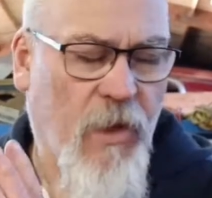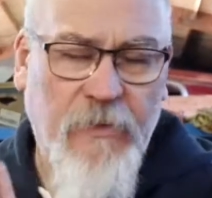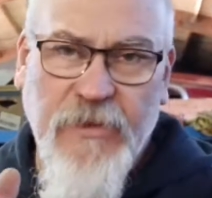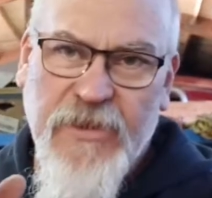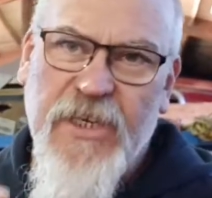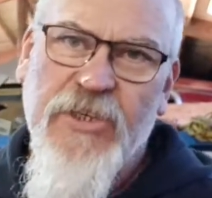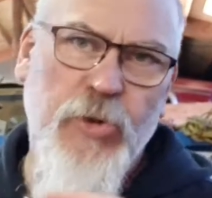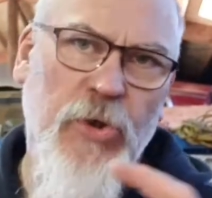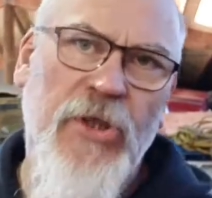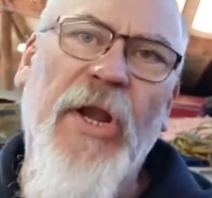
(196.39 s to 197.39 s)
because that's
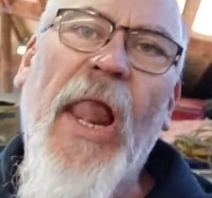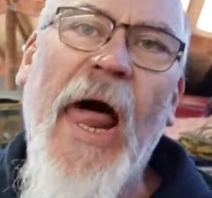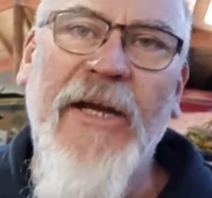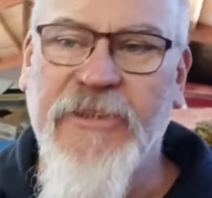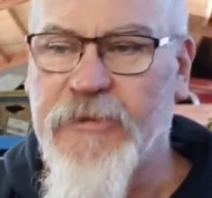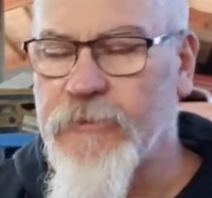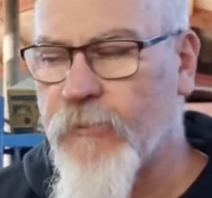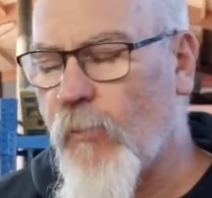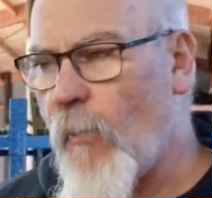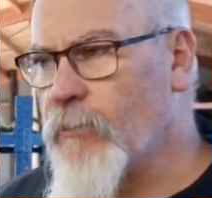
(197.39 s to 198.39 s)
sort of the last,
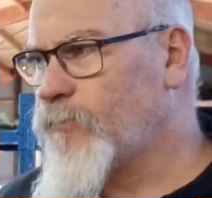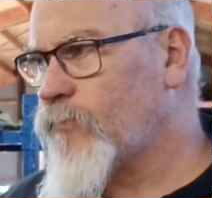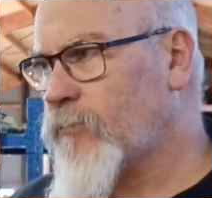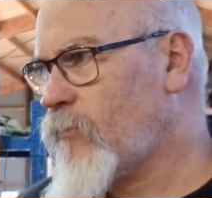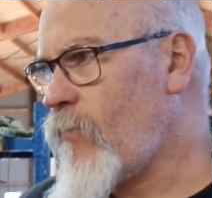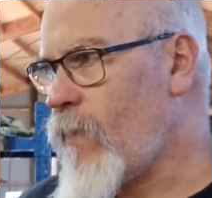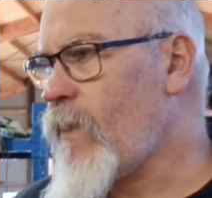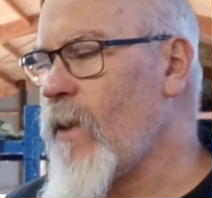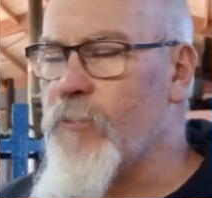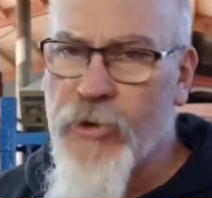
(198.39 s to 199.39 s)

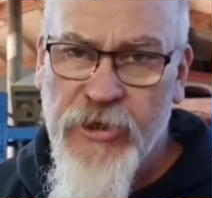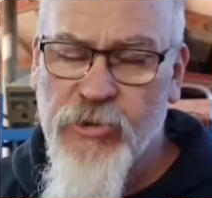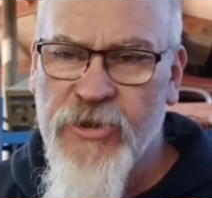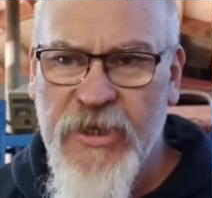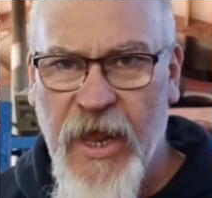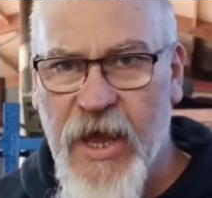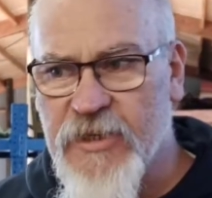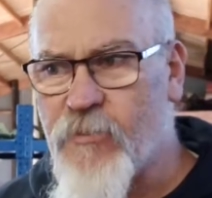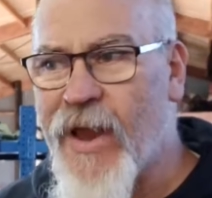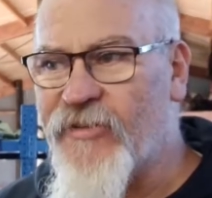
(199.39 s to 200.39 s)
I'm pretty sure it's the
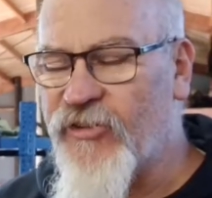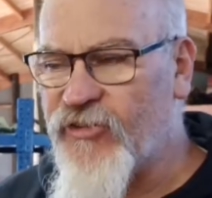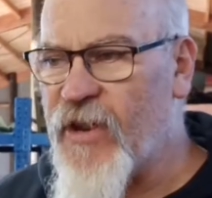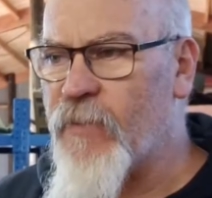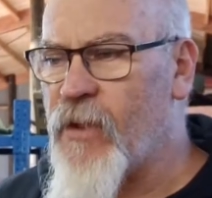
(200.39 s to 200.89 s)
last major step.